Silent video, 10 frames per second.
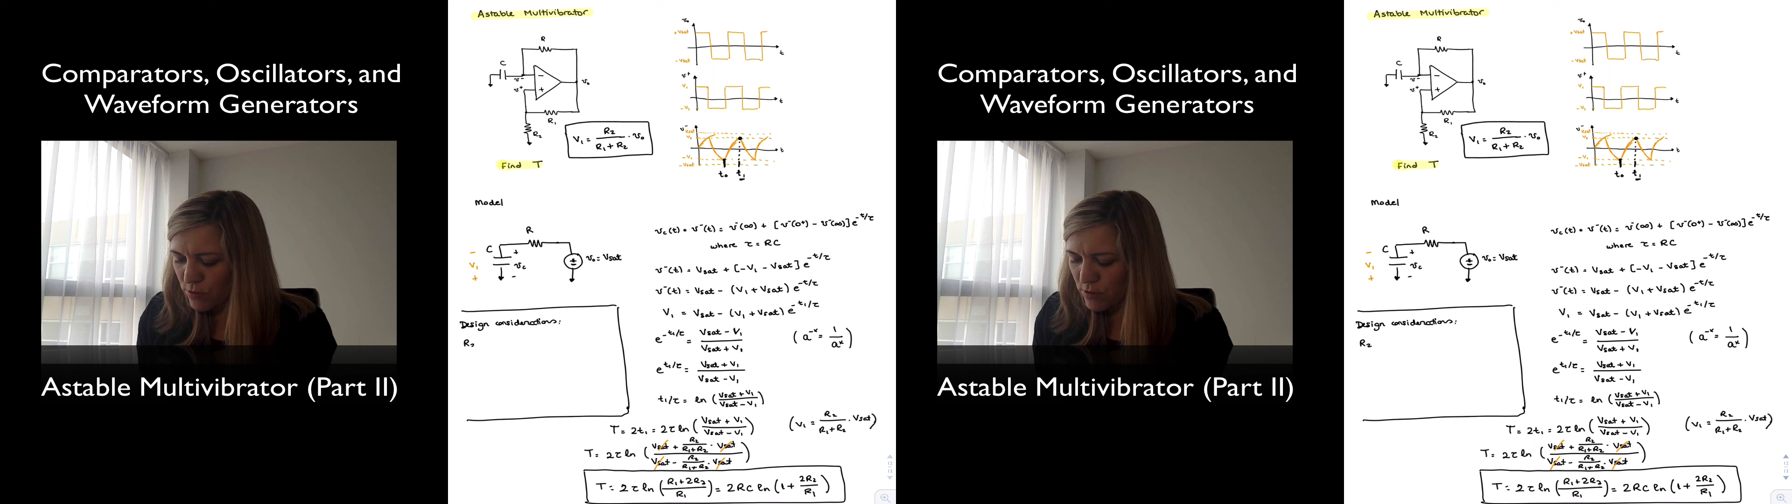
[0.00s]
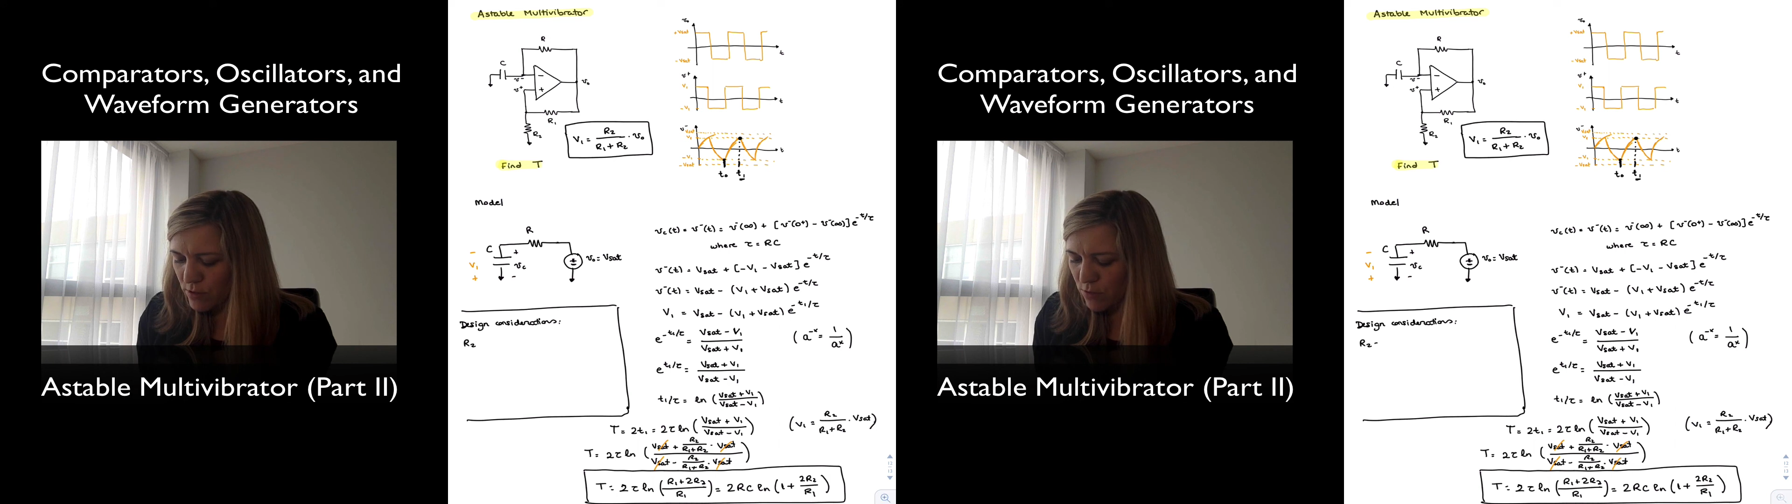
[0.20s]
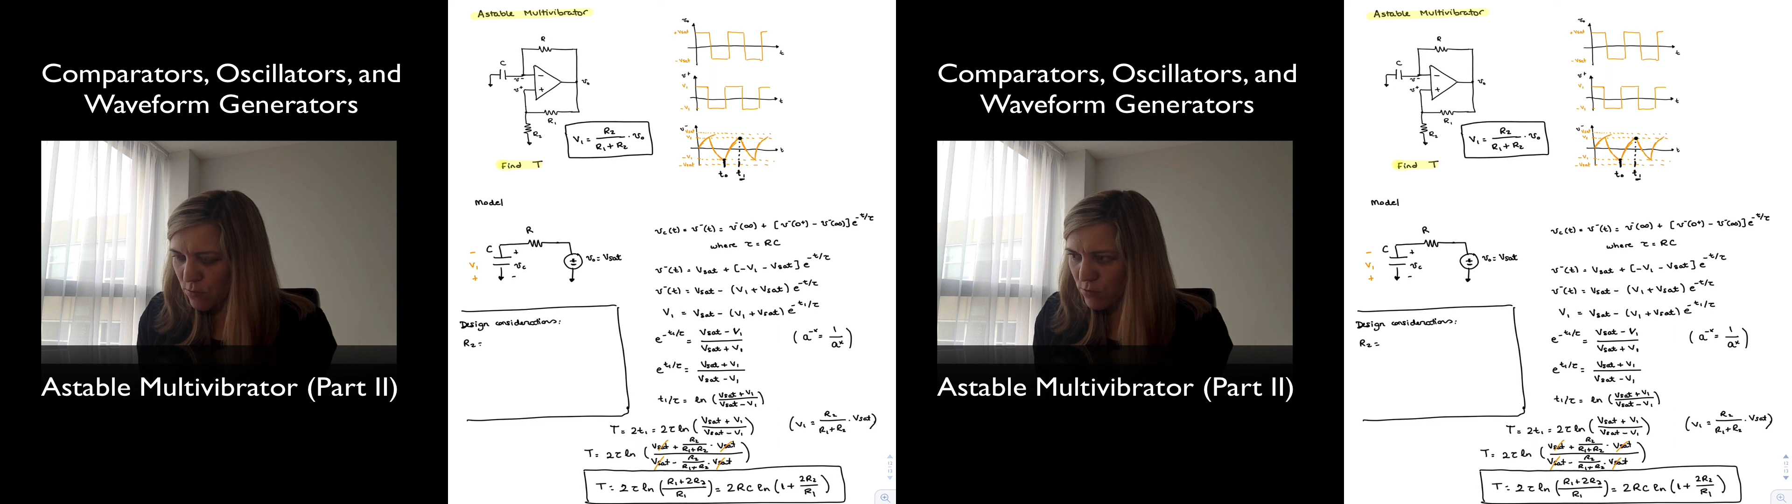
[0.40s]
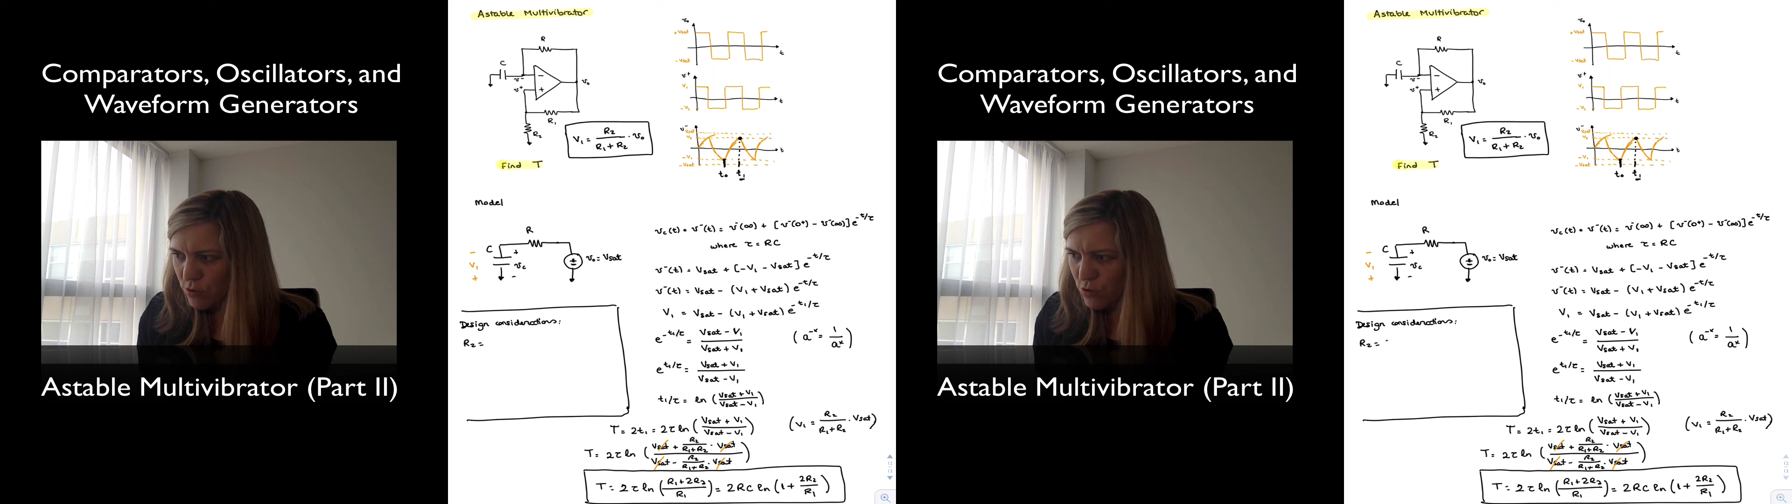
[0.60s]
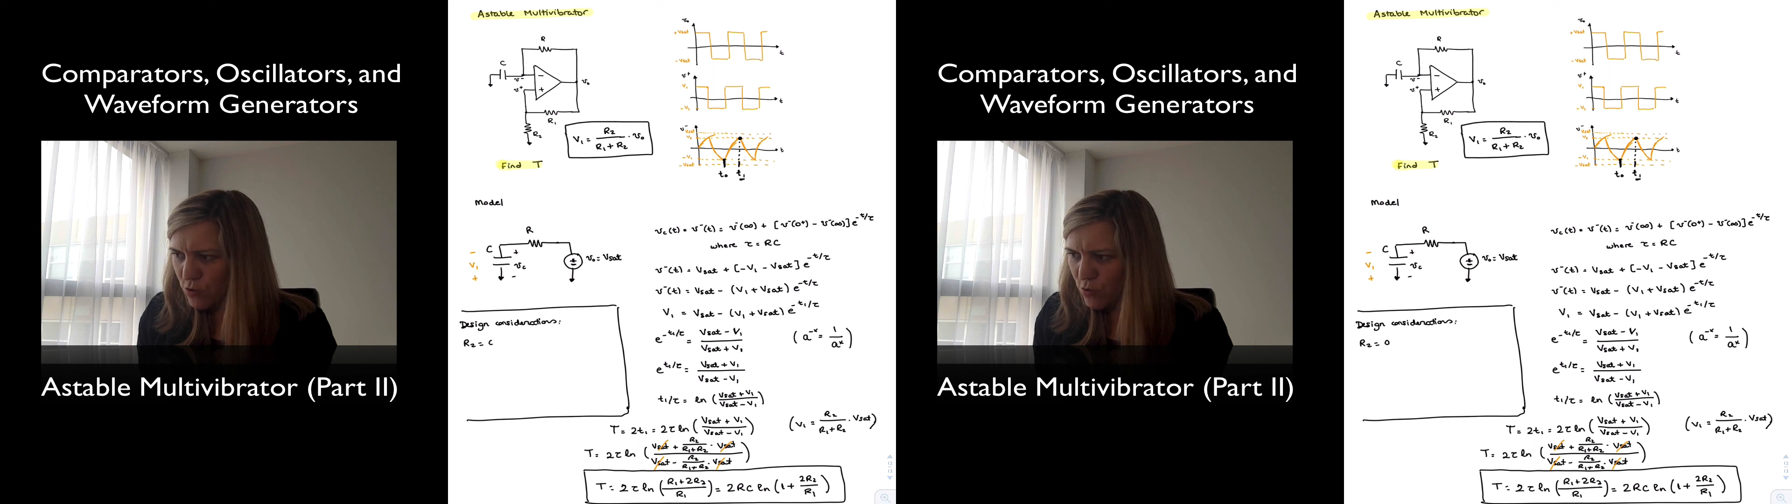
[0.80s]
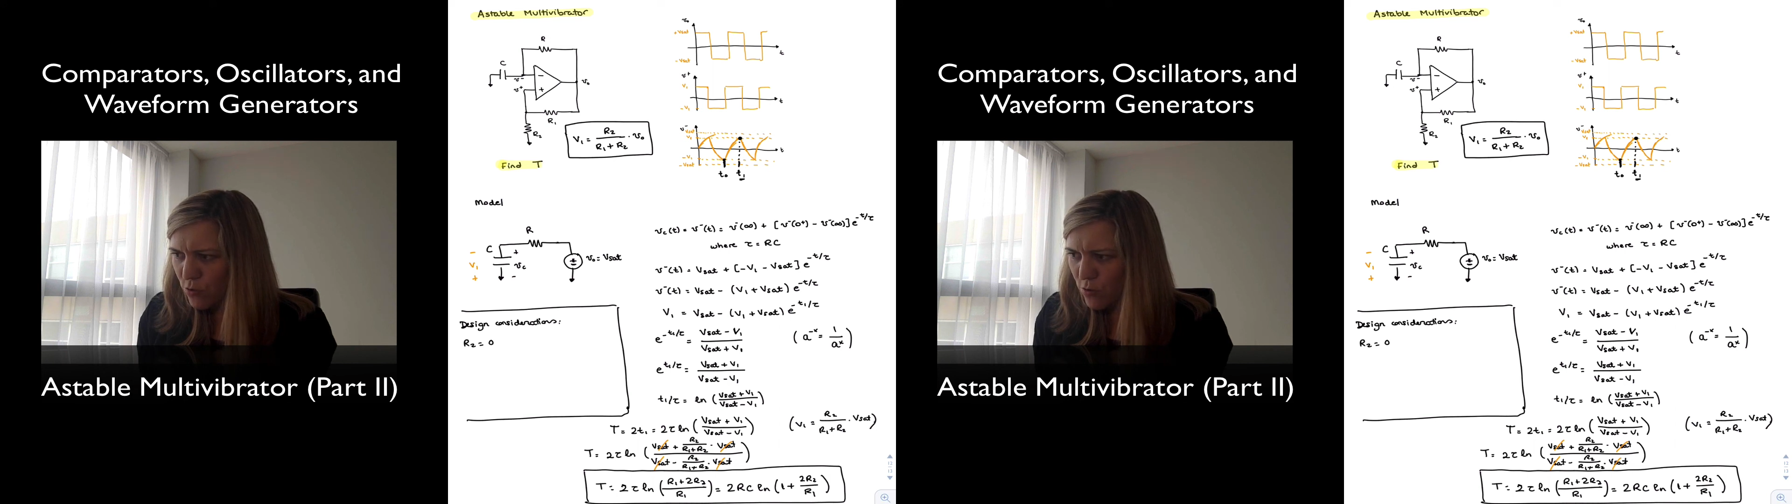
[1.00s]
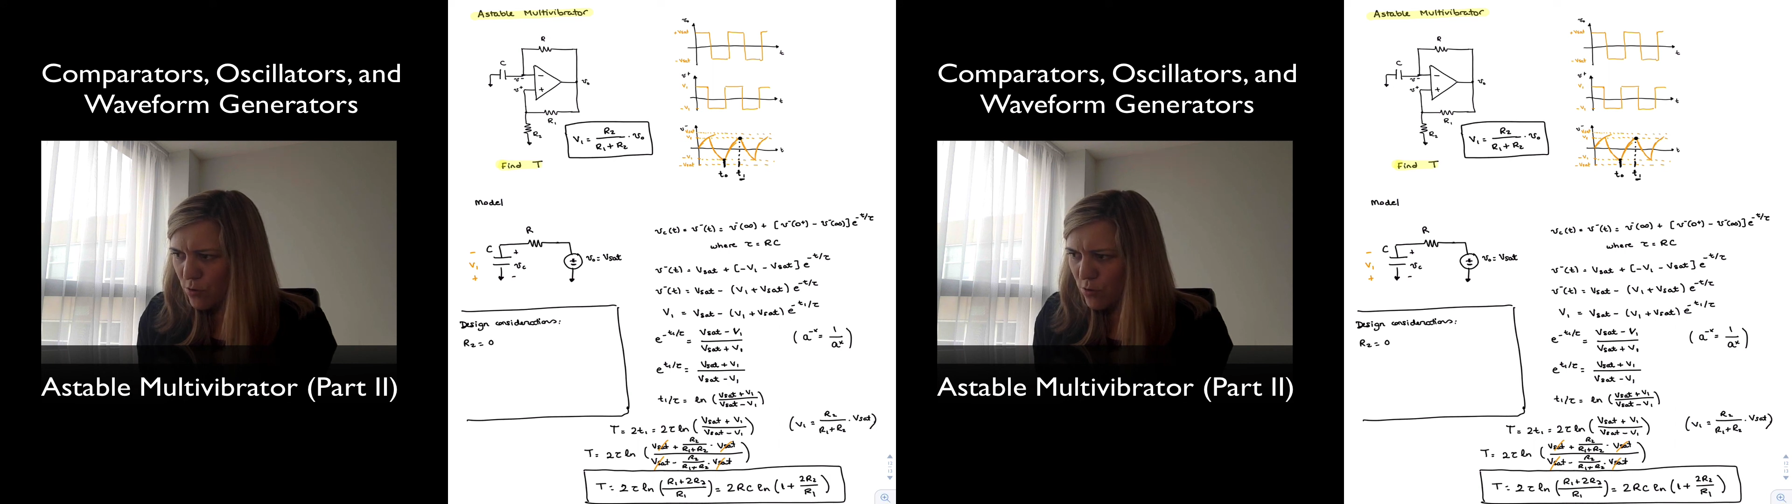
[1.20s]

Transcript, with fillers: is equal to